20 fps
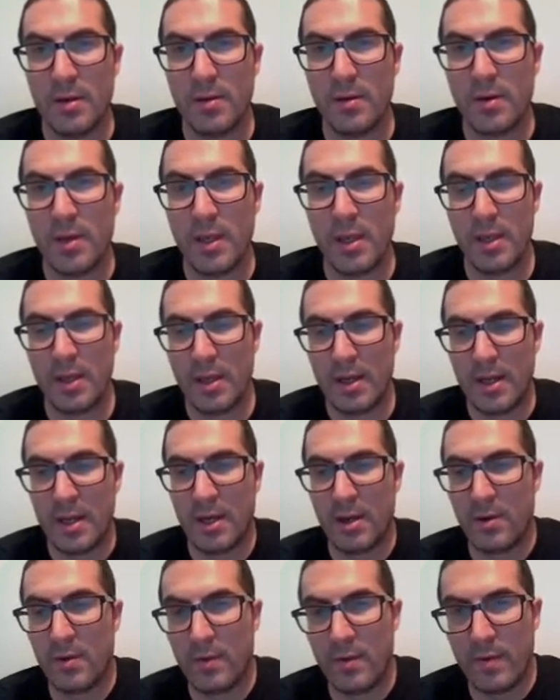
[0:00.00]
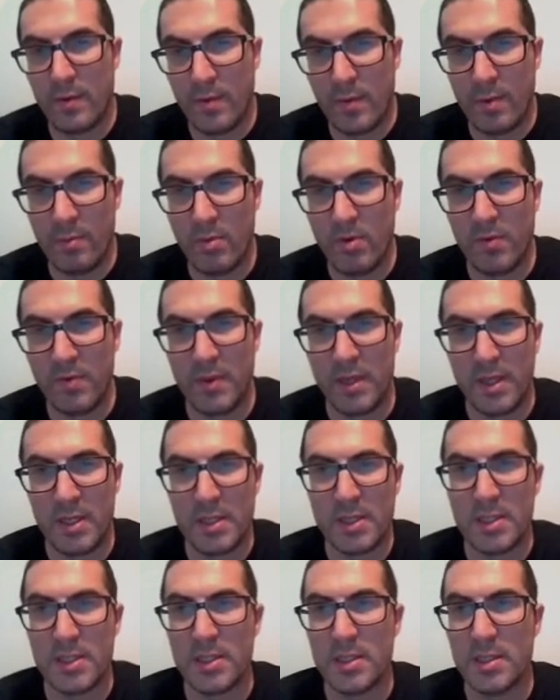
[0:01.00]
okay and now remove
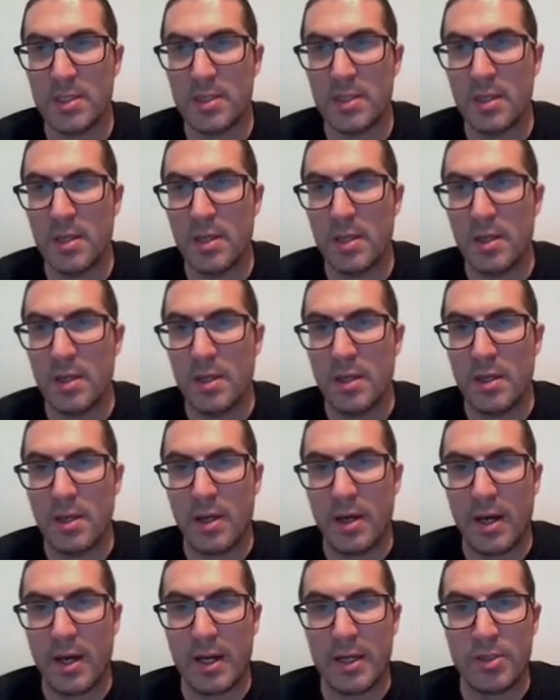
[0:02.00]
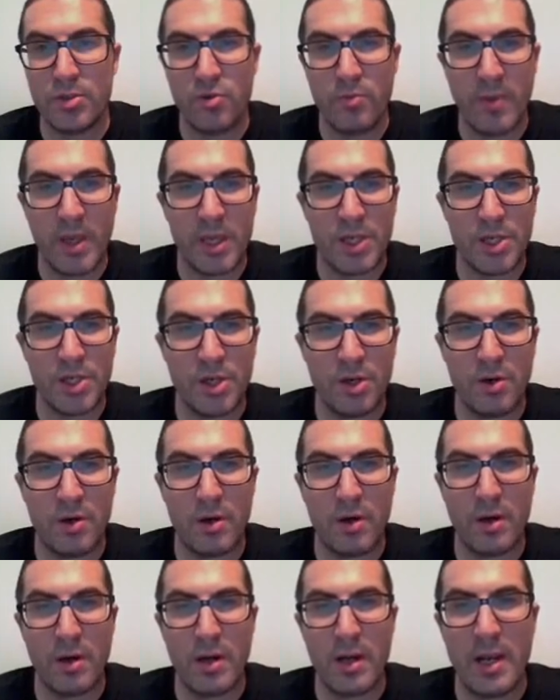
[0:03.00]
this and to make
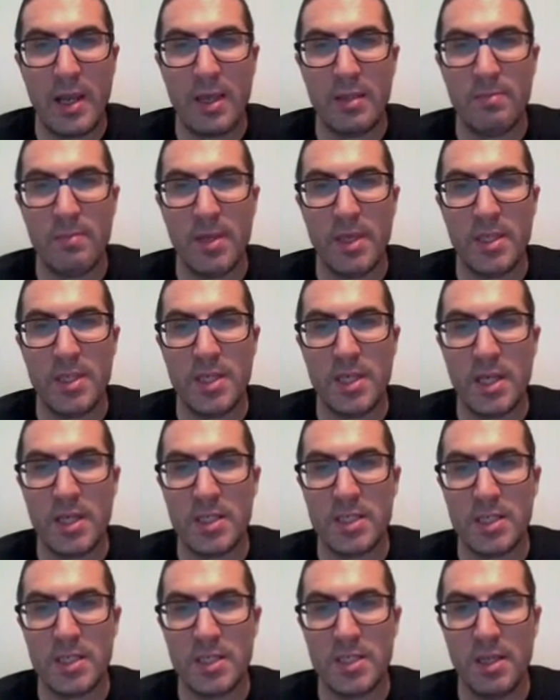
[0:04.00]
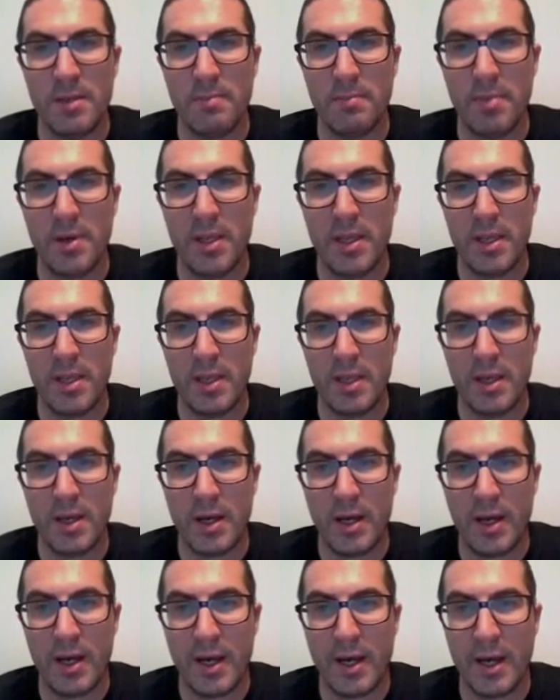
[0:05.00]
sure let me just simply
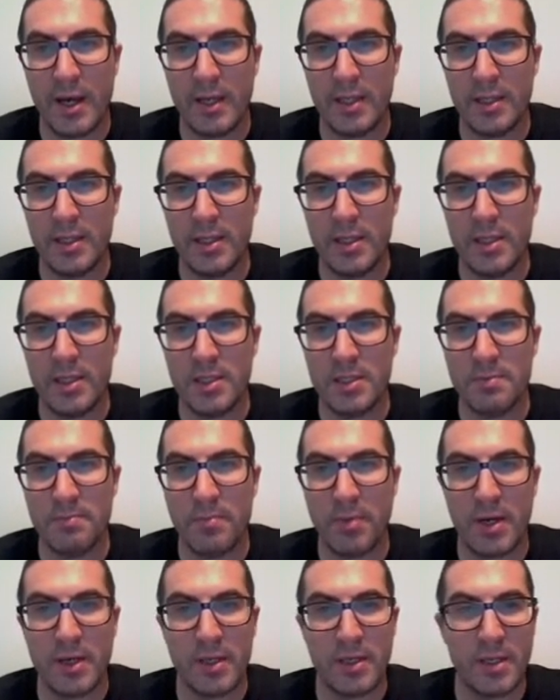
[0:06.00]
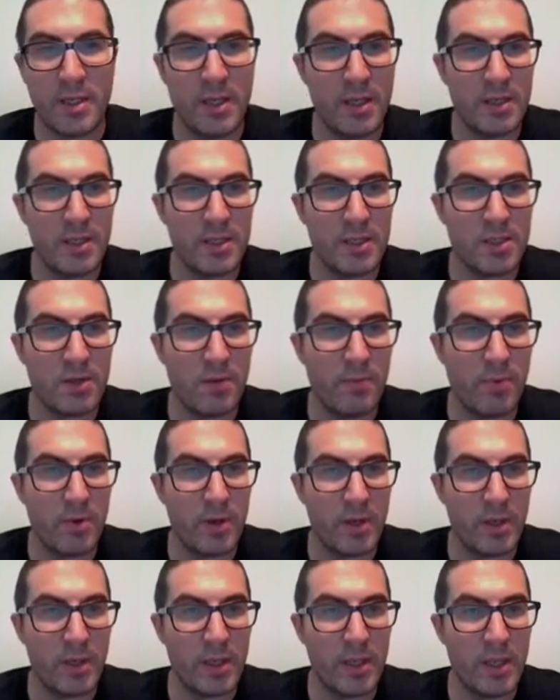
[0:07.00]
hide this part here this
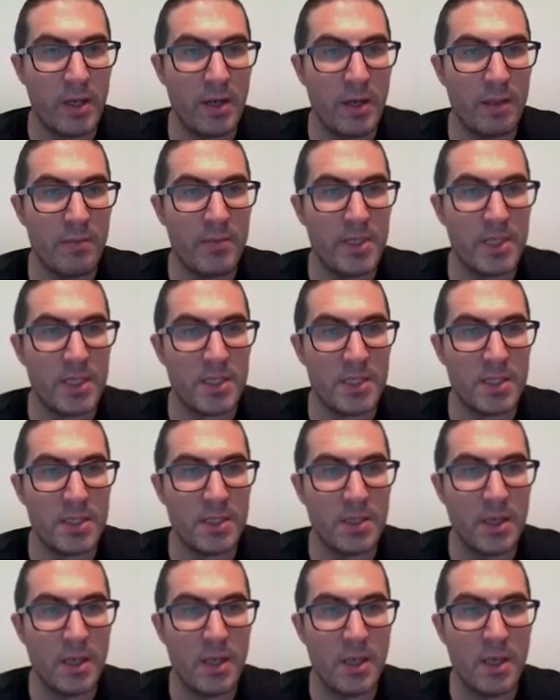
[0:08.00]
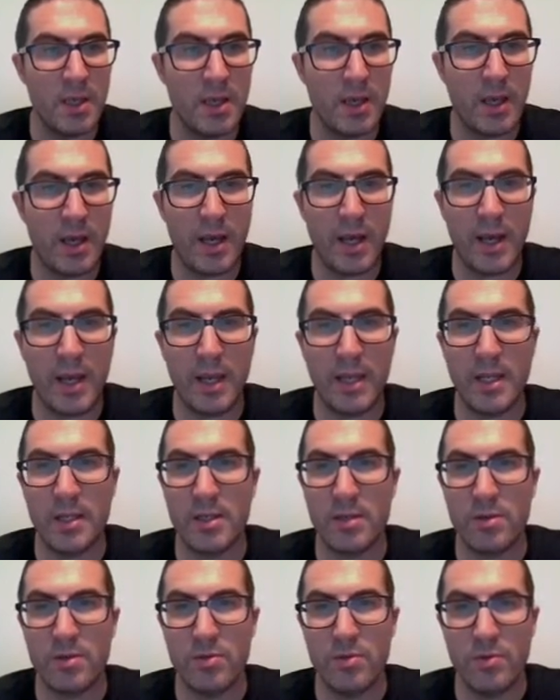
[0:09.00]
component here let me just hide it
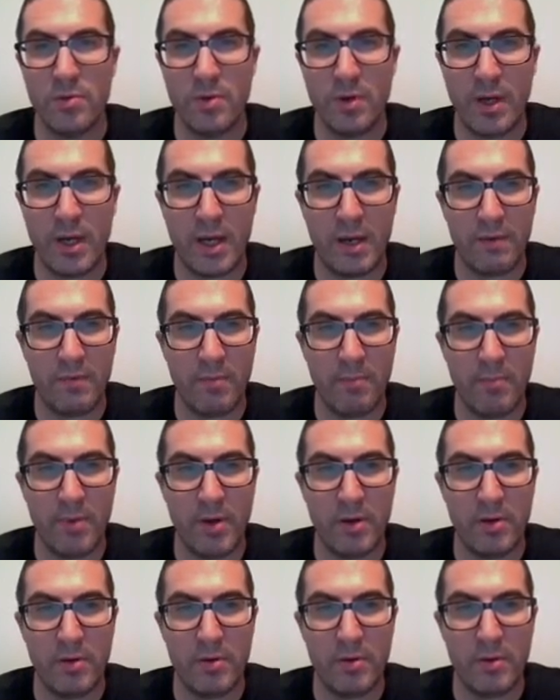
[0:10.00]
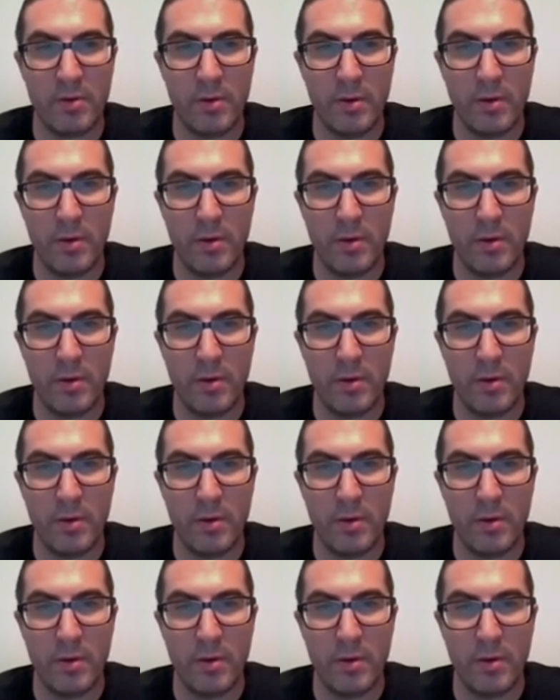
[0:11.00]
to have a better